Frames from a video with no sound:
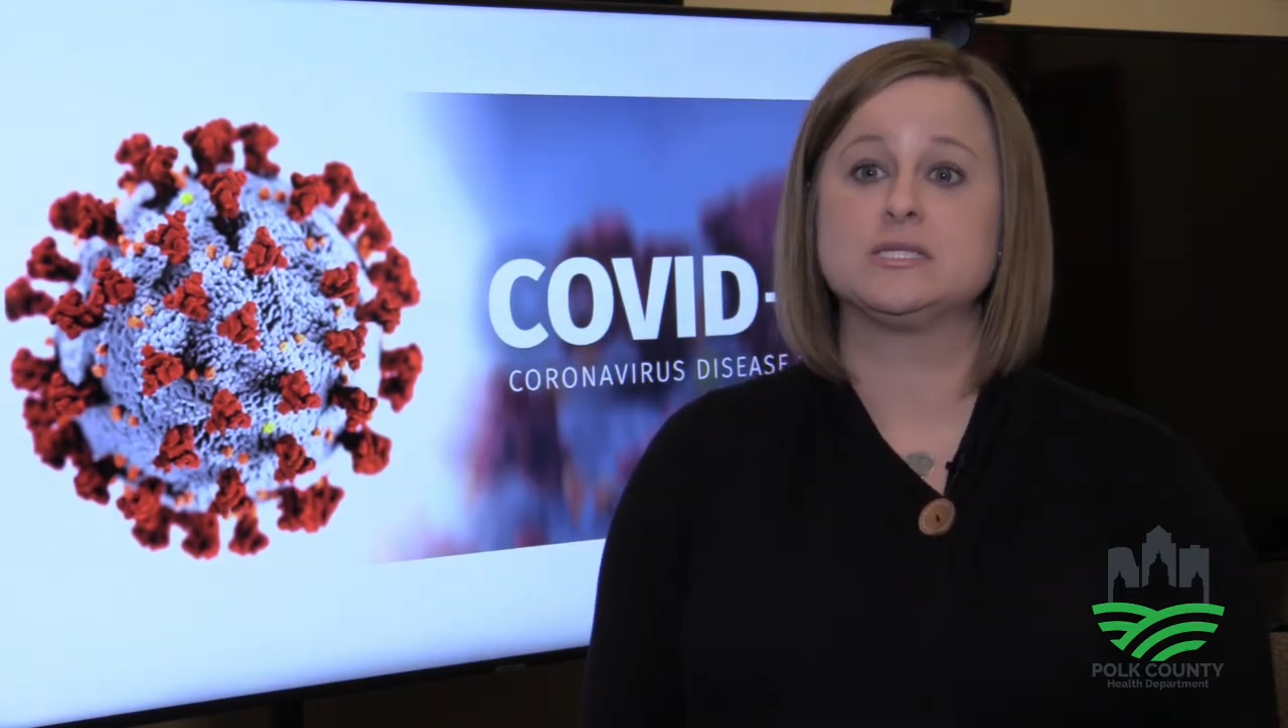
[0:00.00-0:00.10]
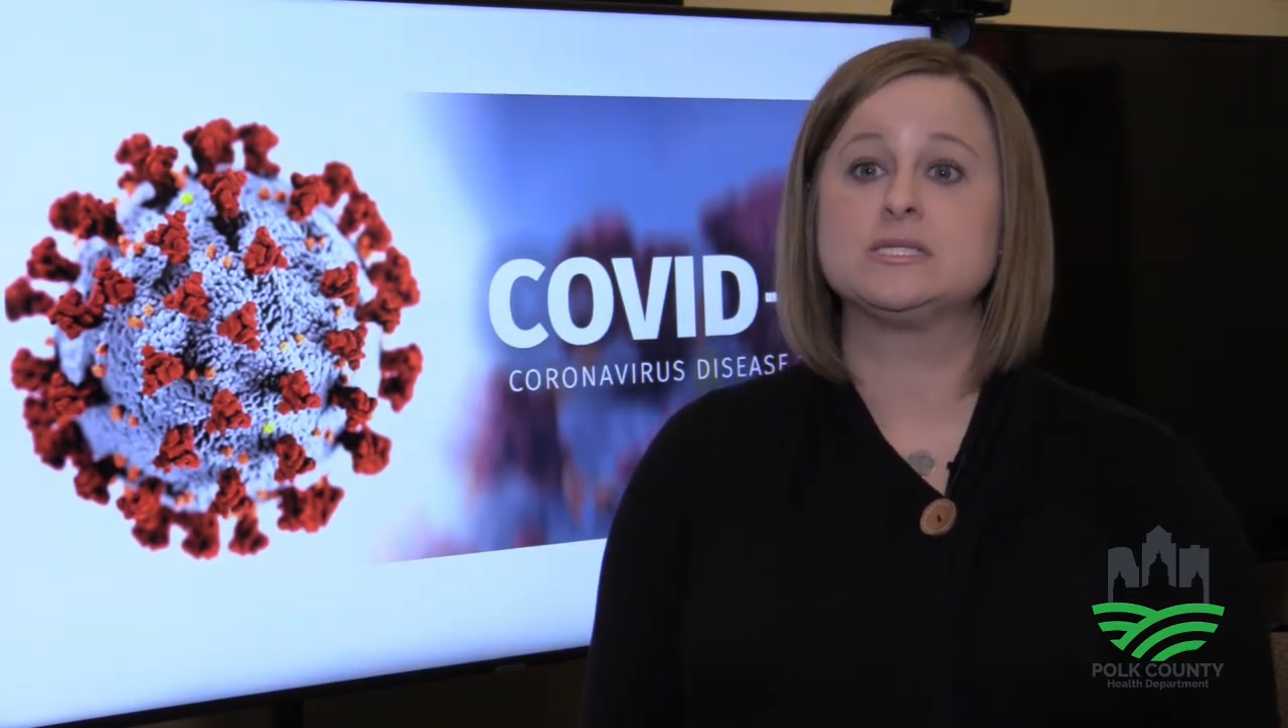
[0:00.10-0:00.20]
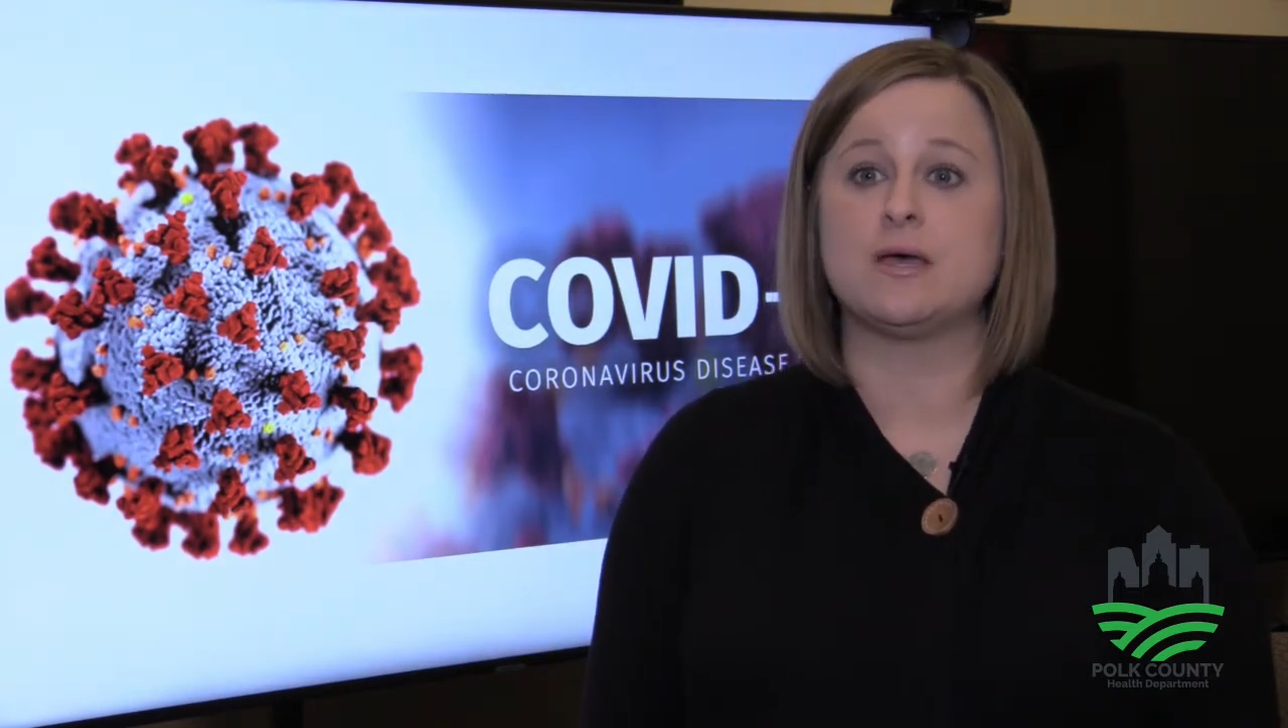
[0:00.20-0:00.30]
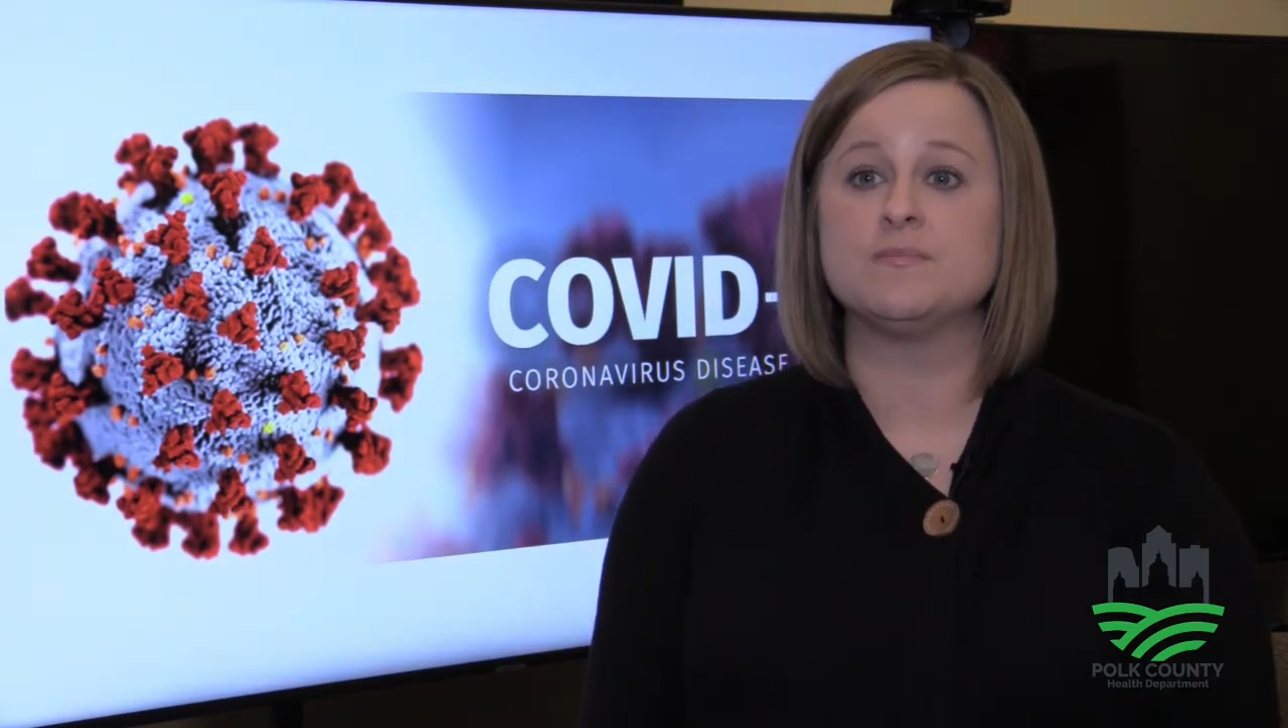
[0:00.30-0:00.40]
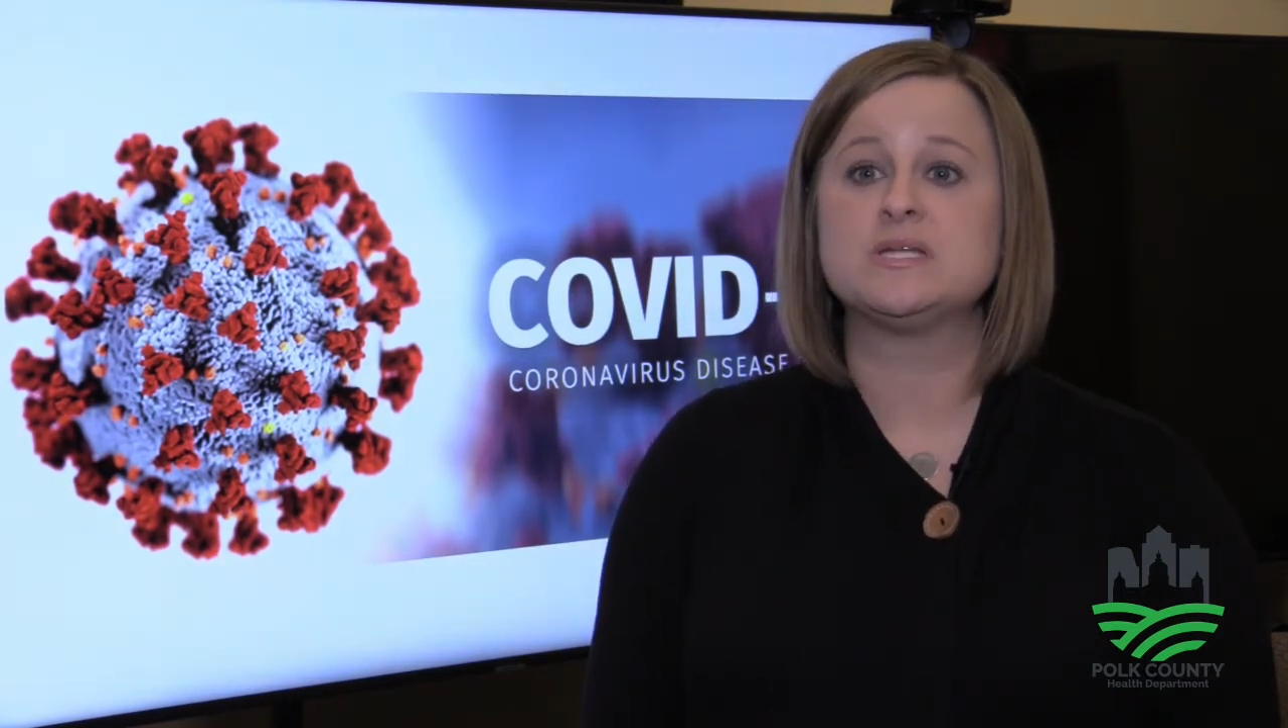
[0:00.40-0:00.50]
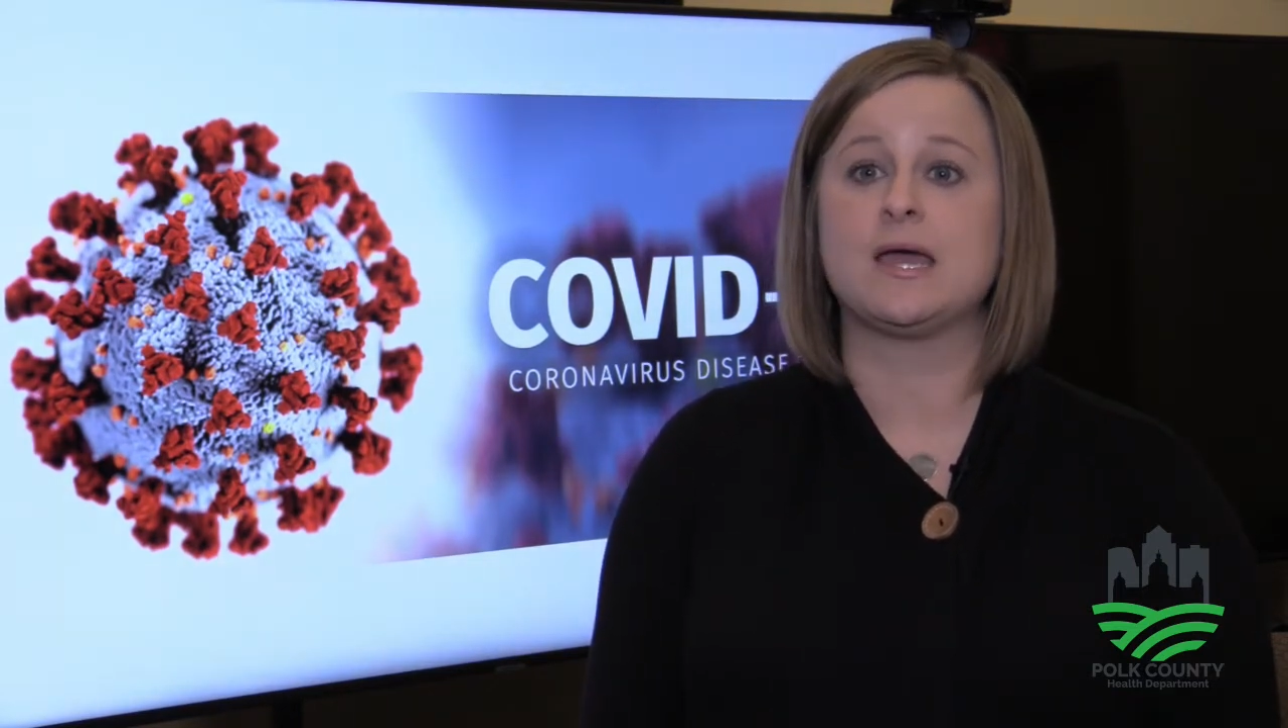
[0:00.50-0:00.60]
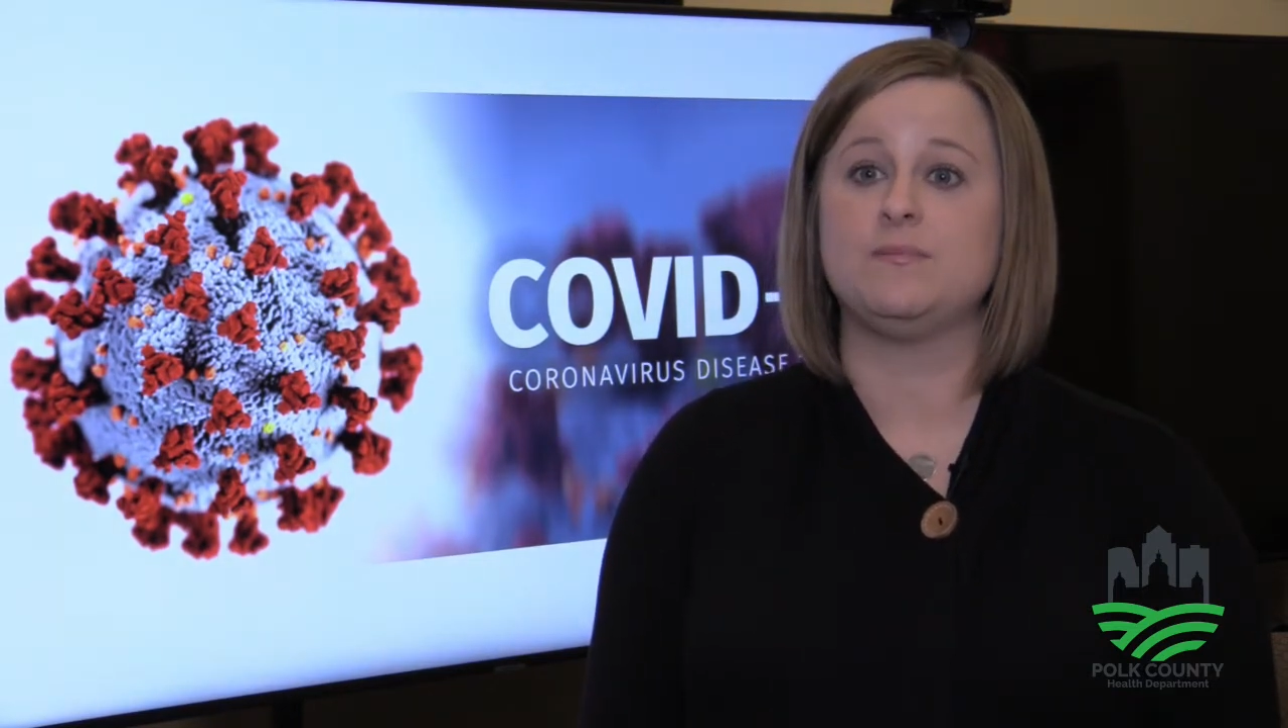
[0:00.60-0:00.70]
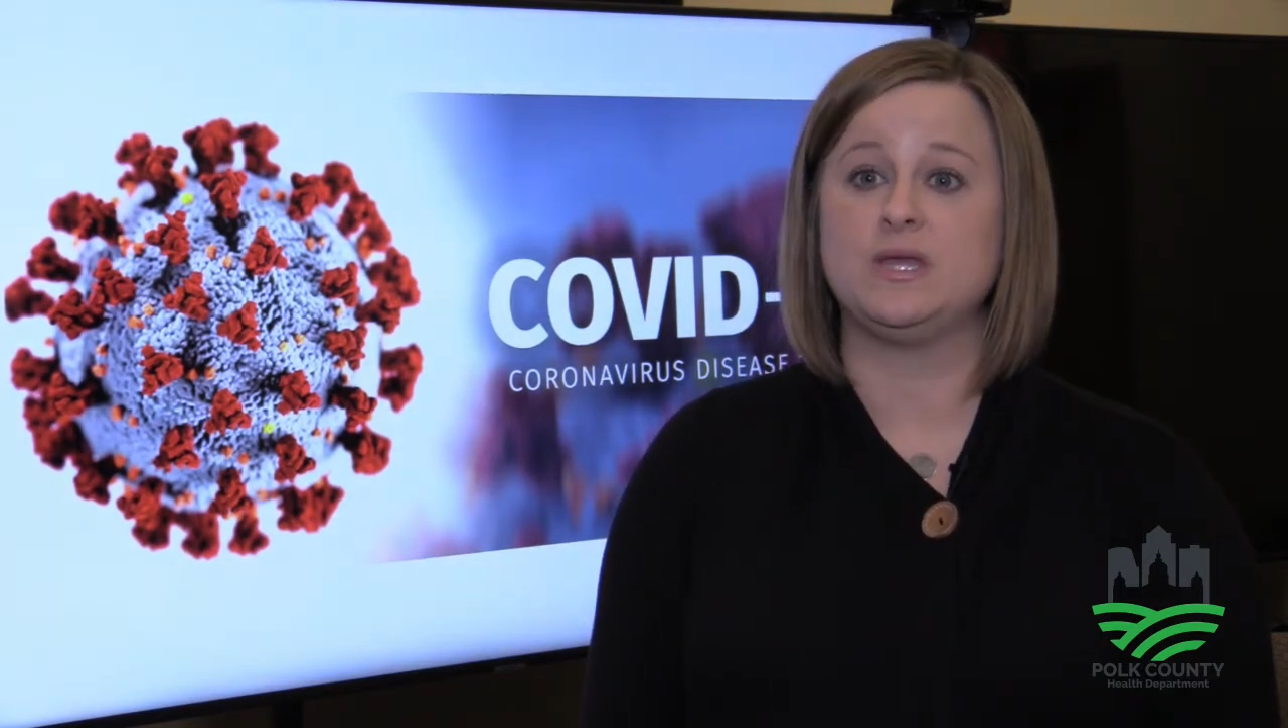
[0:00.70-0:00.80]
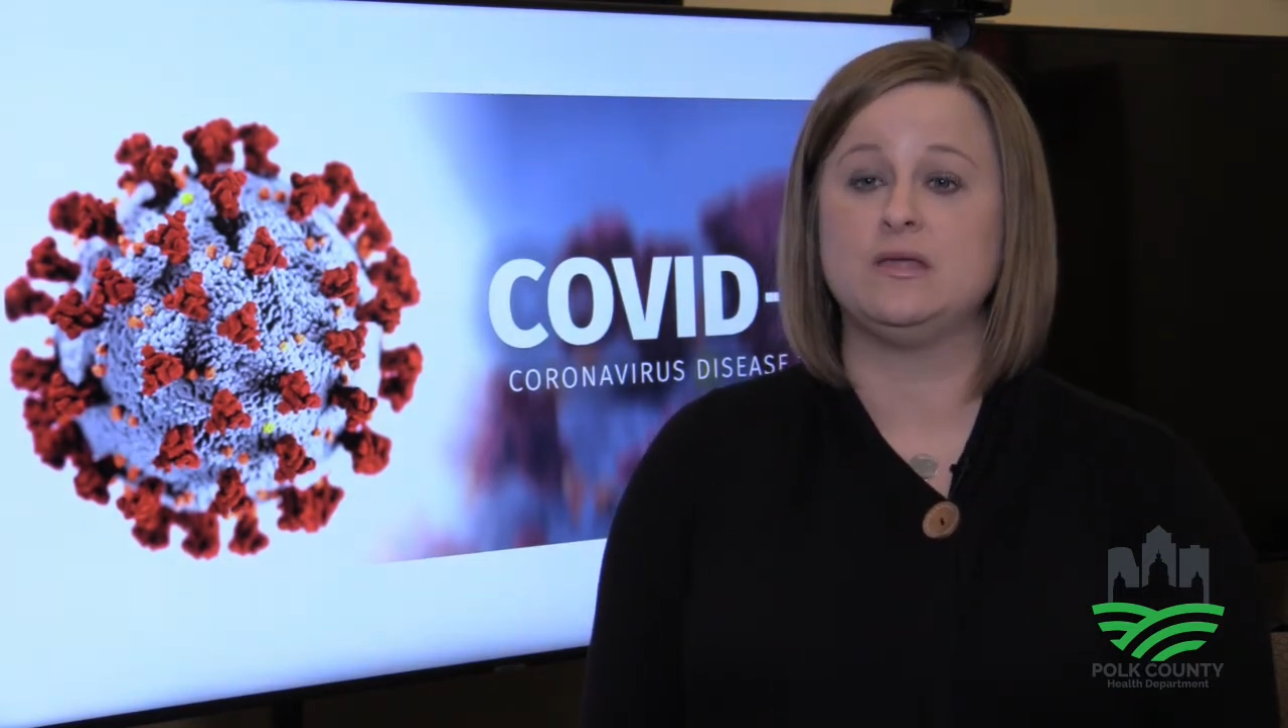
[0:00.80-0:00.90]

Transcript: sometime